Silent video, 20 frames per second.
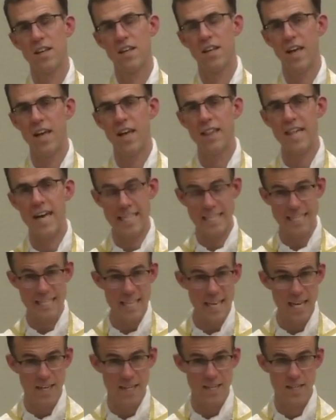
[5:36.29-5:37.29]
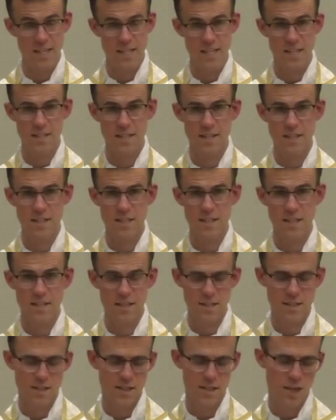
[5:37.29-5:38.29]
and that's it.
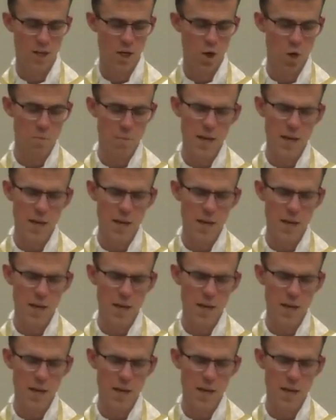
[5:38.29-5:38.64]
Or